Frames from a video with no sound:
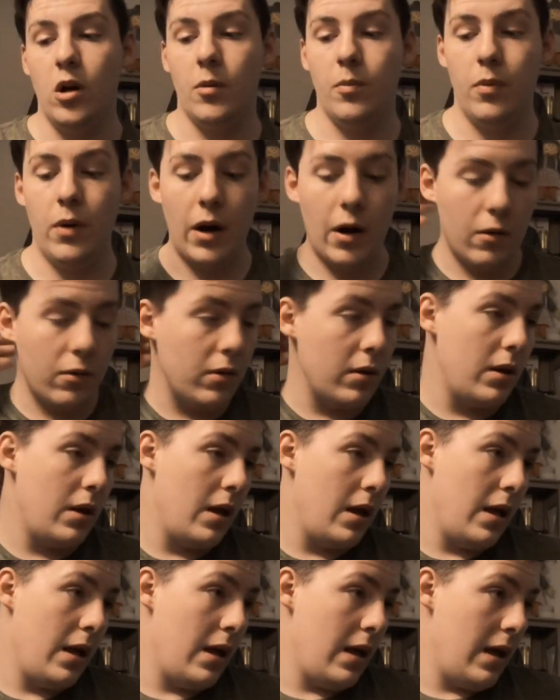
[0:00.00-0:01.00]
dark brown,
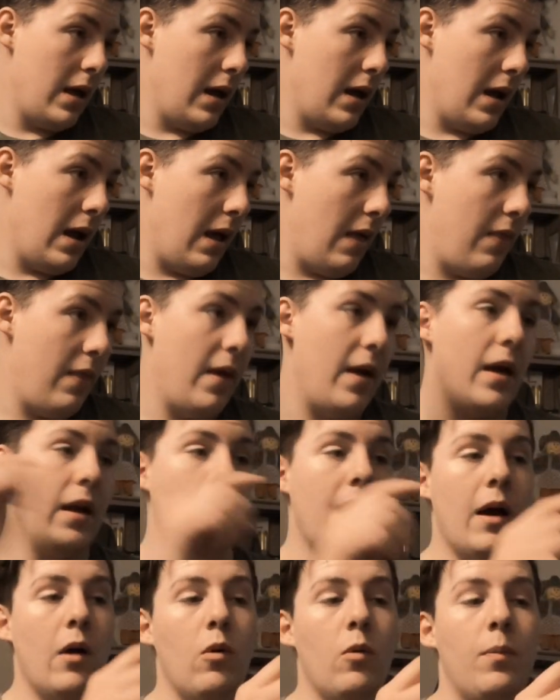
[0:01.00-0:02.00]
and
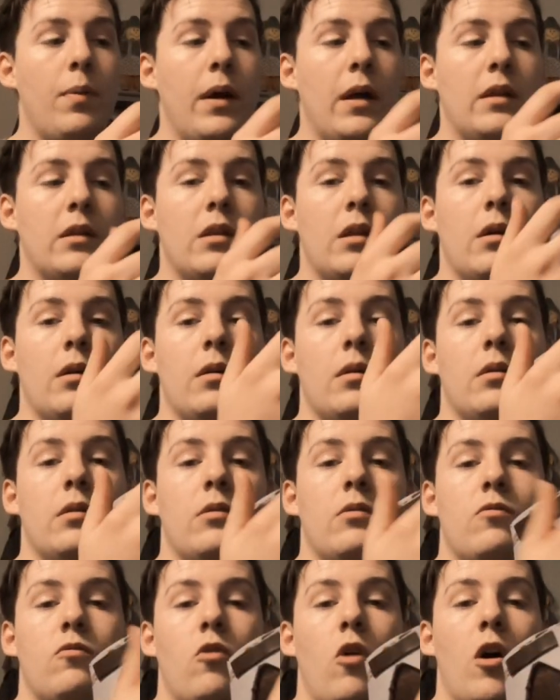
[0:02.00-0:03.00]
then I will paint the
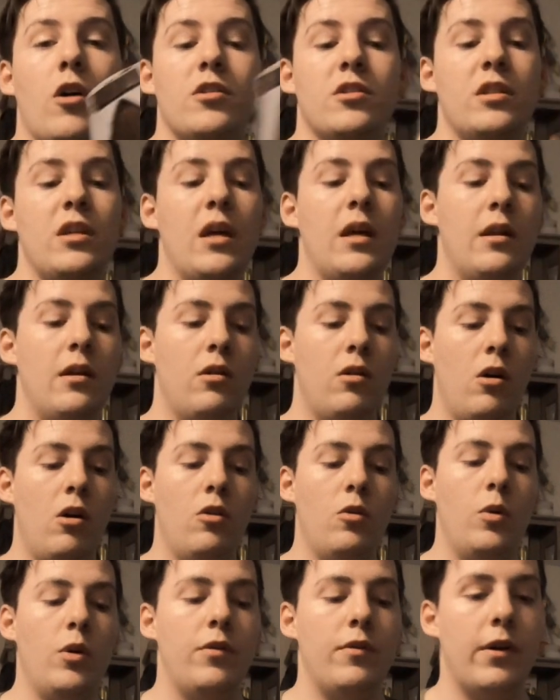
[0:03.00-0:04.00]
raw sienna
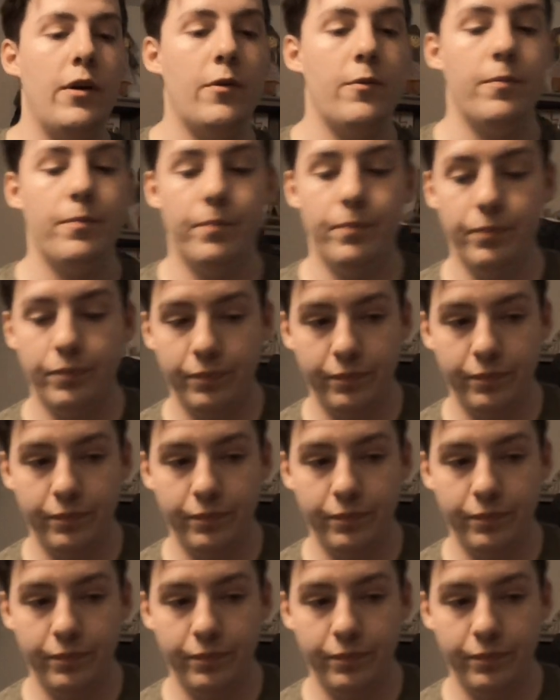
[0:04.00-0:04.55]
all the way around.